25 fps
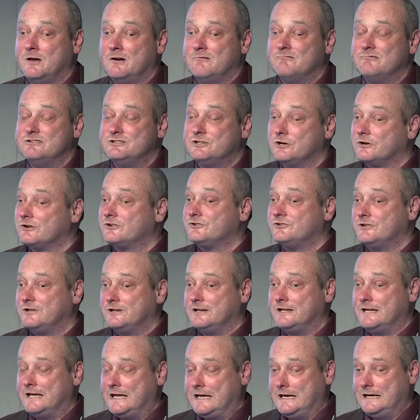
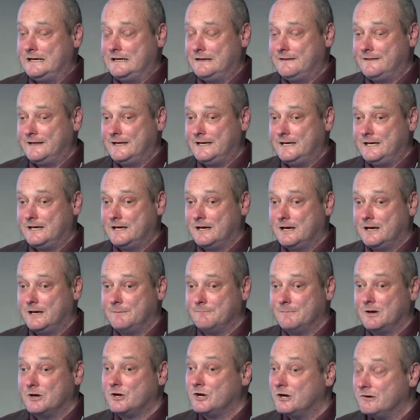reduction in the
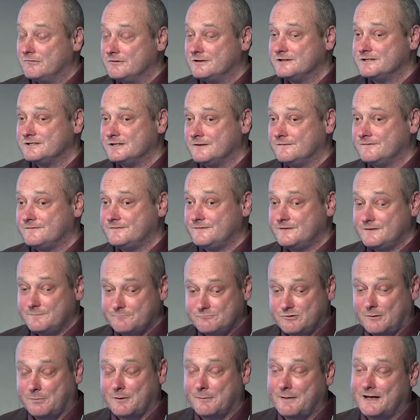occurrence of
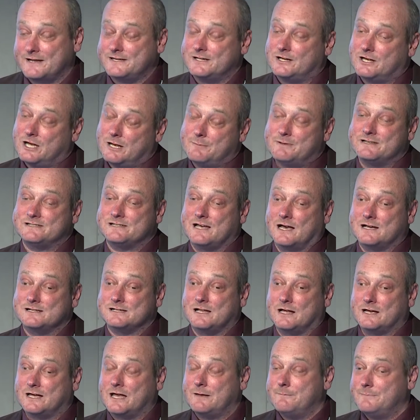problematic herbicides
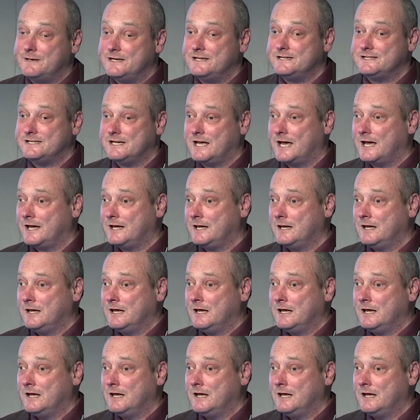like MPCA